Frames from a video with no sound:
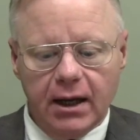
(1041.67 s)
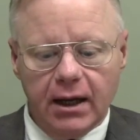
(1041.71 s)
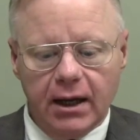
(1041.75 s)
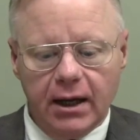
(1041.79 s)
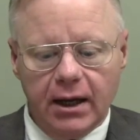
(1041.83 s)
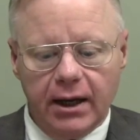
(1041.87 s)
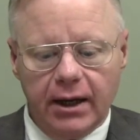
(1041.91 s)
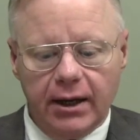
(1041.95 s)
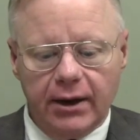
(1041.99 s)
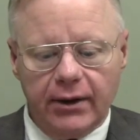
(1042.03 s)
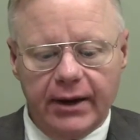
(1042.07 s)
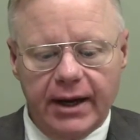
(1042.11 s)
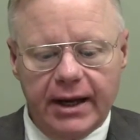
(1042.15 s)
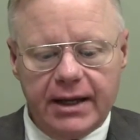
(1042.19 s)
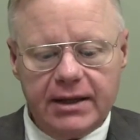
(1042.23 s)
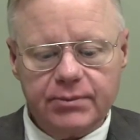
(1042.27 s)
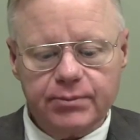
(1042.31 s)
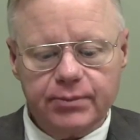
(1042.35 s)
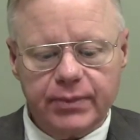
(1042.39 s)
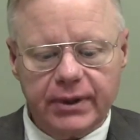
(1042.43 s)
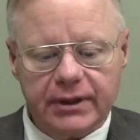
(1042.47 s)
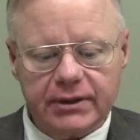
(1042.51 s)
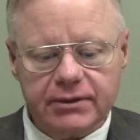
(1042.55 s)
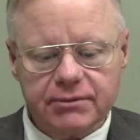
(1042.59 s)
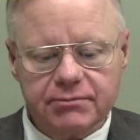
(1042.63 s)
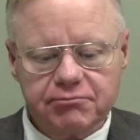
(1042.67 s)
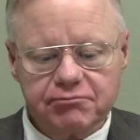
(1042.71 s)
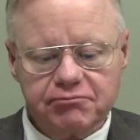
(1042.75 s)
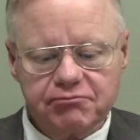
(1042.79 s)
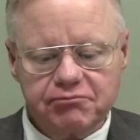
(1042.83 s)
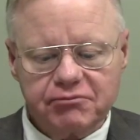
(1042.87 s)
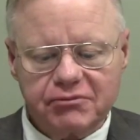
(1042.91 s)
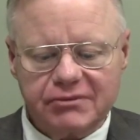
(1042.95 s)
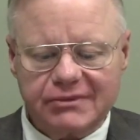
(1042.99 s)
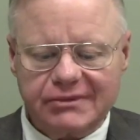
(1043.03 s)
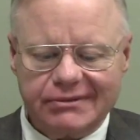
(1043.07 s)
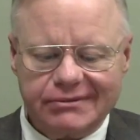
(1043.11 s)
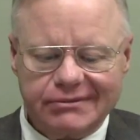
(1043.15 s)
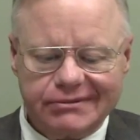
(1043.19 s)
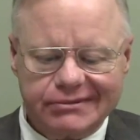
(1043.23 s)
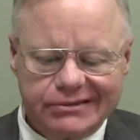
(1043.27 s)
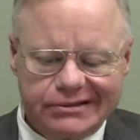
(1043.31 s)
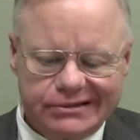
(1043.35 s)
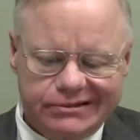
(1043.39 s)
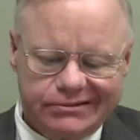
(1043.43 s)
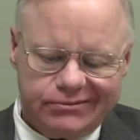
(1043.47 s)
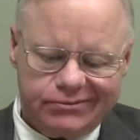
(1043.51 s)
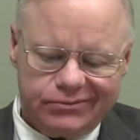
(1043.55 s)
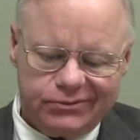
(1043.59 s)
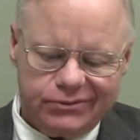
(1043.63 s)
All right, but
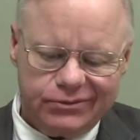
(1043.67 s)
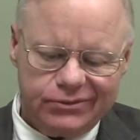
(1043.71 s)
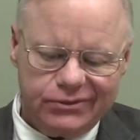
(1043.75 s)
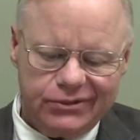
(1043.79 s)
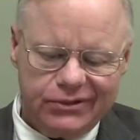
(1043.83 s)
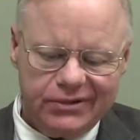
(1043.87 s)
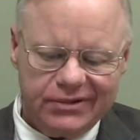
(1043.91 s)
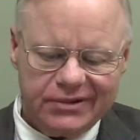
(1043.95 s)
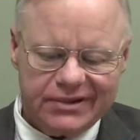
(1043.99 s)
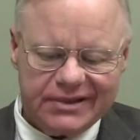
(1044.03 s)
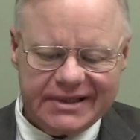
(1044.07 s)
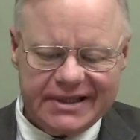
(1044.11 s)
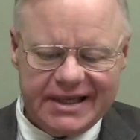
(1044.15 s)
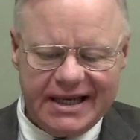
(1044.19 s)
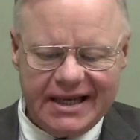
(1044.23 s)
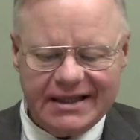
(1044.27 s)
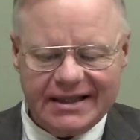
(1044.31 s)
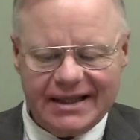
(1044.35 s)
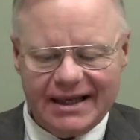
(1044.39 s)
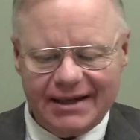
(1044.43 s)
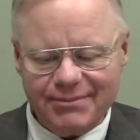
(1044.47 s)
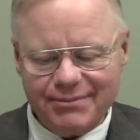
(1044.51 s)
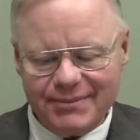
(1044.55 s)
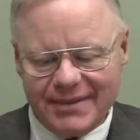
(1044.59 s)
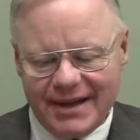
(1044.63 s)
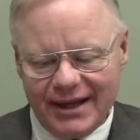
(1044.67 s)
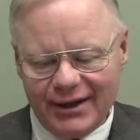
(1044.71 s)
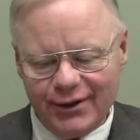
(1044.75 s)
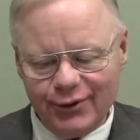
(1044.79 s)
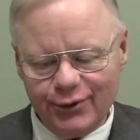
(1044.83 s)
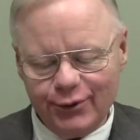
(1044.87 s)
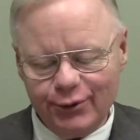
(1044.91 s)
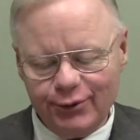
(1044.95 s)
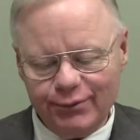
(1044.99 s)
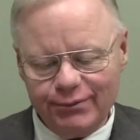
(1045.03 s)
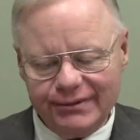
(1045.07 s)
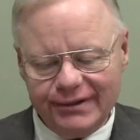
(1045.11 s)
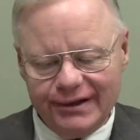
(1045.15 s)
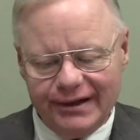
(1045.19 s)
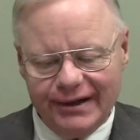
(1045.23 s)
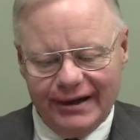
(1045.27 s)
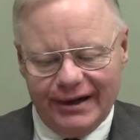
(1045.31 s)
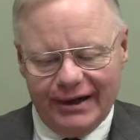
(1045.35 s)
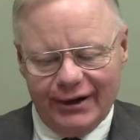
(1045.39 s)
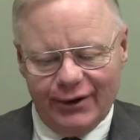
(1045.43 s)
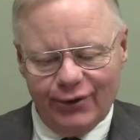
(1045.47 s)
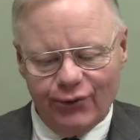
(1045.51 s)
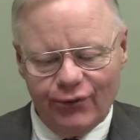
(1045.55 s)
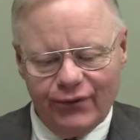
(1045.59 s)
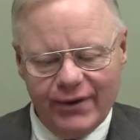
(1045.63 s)
you'll see that men who
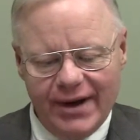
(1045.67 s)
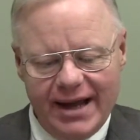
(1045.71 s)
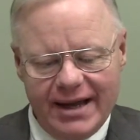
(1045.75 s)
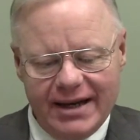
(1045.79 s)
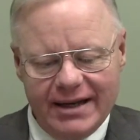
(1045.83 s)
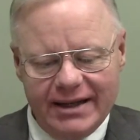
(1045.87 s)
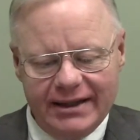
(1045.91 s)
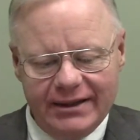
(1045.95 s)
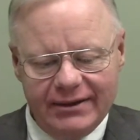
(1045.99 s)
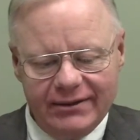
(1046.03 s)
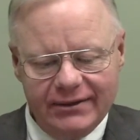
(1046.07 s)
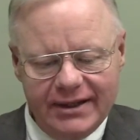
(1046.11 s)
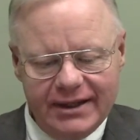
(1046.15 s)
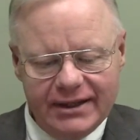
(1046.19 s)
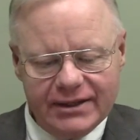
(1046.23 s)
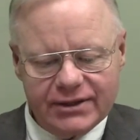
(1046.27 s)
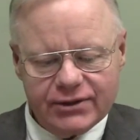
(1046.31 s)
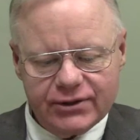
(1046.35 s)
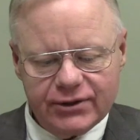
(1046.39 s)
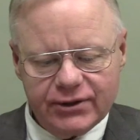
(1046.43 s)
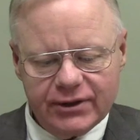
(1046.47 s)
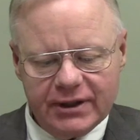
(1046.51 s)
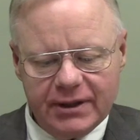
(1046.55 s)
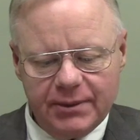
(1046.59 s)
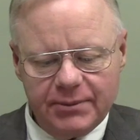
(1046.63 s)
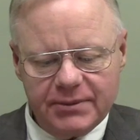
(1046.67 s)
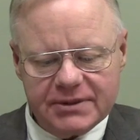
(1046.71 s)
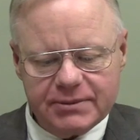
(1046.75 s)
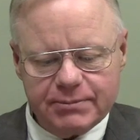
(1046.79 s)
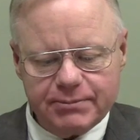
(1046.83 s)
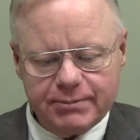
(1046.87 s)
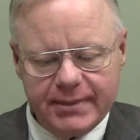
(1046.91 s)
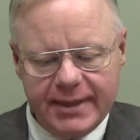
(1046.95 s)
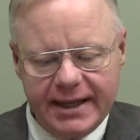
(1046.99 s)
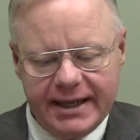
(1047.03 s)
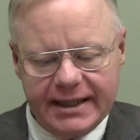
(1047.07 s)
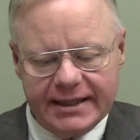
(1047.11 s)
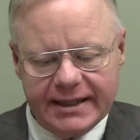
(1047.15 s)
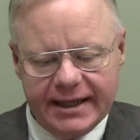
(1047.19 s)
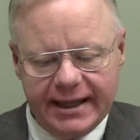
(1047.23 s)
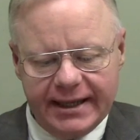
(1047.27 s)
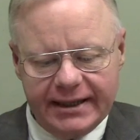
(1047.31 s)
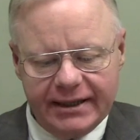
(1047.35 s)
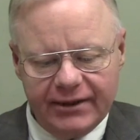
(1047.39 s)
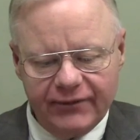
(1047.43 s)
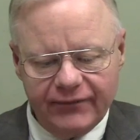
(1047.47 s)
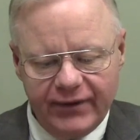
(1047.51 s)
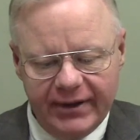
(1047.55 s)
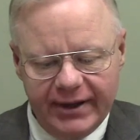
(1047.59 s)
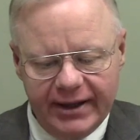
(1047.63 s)
write in these terms may not
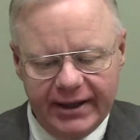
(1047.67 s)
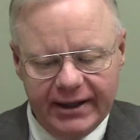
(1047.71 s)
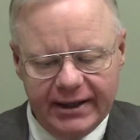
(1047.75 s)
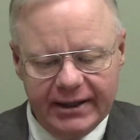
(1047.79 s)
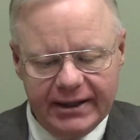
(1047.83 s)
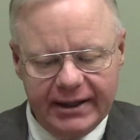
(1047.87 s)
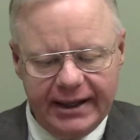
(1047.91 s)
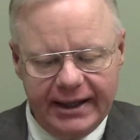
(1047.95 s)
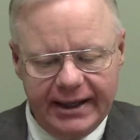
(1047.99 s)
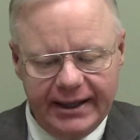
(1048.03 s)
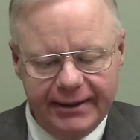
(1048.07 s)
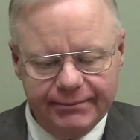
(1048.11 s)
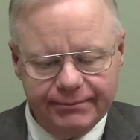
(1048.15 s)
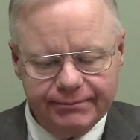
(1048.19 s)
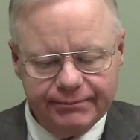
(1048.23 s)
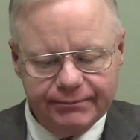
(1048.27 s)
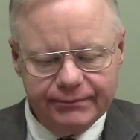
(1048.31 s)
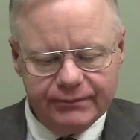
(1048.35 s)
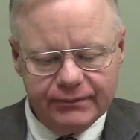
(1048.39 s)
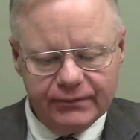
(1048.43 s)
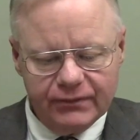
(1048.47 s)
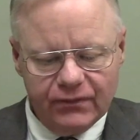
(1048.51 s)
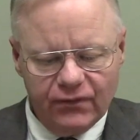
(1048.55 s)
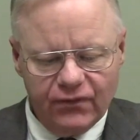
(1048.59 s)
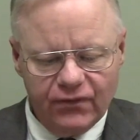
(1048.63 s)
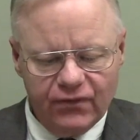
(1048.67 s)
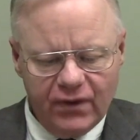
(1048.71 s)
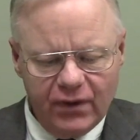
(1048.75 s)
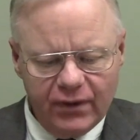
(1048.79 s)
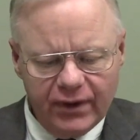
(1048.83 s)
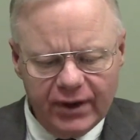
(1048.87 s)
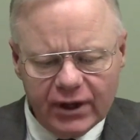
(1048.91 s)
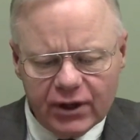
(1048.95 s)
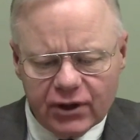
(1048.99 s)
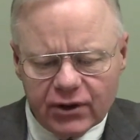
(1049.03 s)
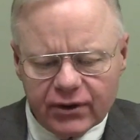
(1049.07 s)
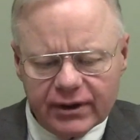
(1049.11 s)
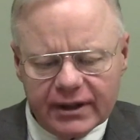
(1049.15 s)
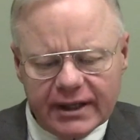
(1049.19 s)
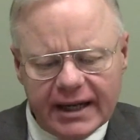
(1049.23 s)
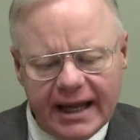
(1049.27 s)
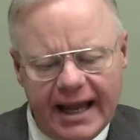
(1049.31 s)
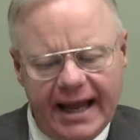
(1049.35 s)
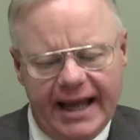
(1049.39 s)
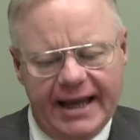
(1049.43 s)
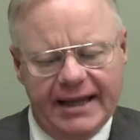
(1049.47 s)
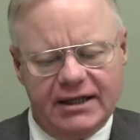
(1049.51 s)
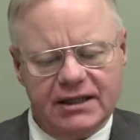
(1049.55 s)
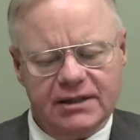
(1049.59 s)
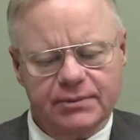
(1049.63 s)
have had a very good
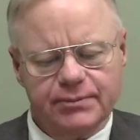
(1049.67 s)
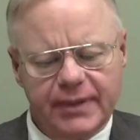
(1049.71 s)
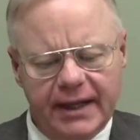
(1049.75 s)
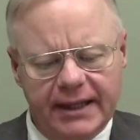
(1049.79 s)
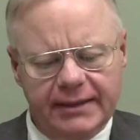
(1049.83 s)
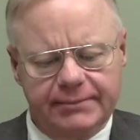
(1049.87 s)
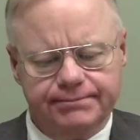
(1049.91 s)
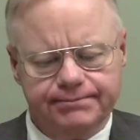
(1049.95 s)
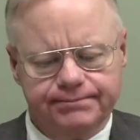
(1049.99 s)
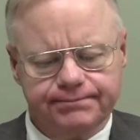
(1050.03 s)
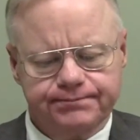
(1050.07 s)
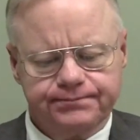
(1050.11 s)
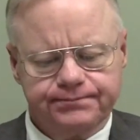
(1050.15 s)
end. But